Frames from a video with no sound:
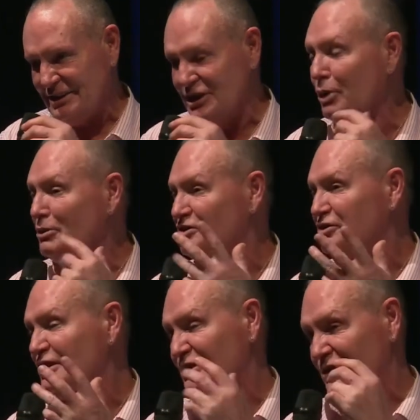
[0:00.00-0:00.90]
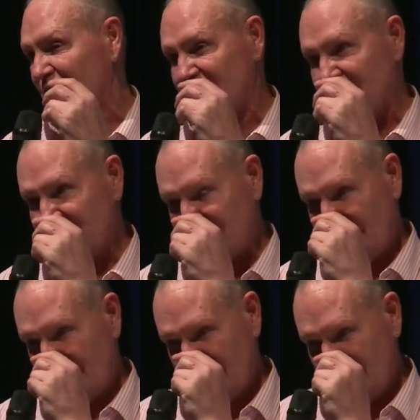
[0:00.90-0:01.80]
You know what's funny though?
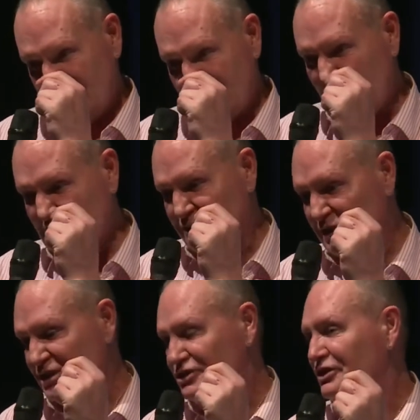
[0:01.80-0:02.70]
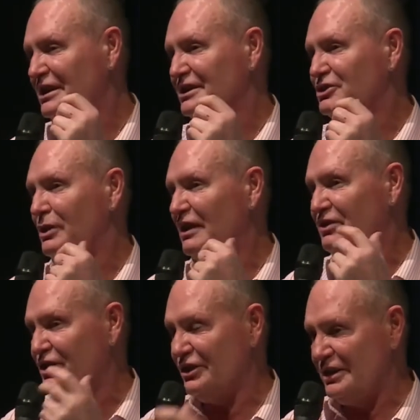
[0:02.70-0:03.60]
The lads finished training at
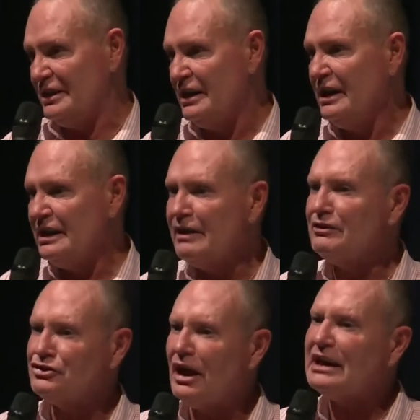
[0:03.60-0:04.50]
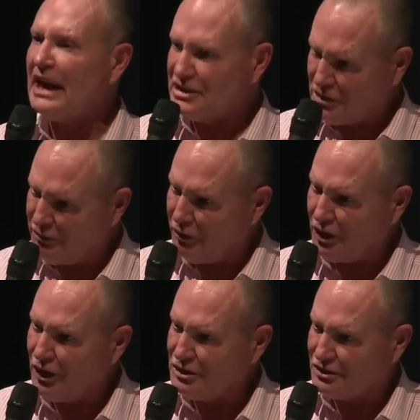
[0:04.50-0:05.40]
12:30. You ever try catching a
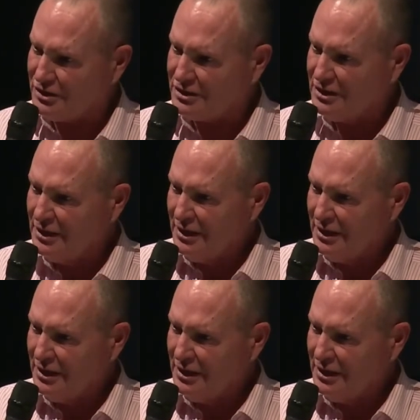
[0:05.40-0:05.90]
fucking ostrich?